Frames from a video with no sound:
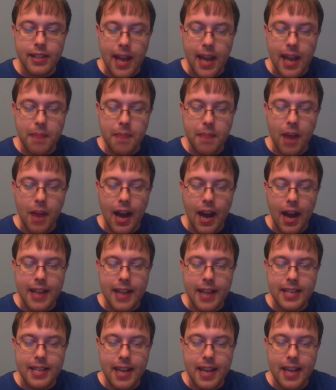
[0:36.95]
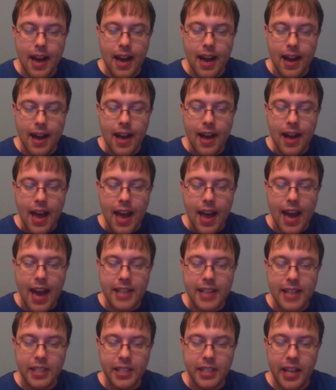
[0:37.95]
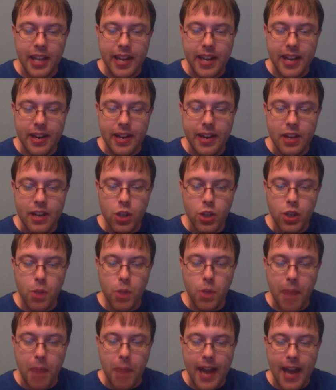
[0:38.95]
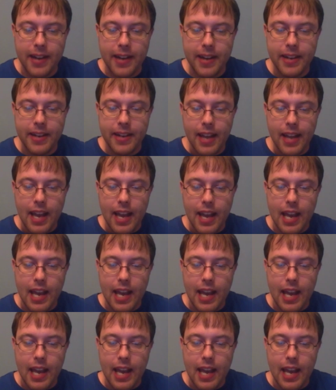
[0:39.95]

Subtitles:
same idea as Clinton to ban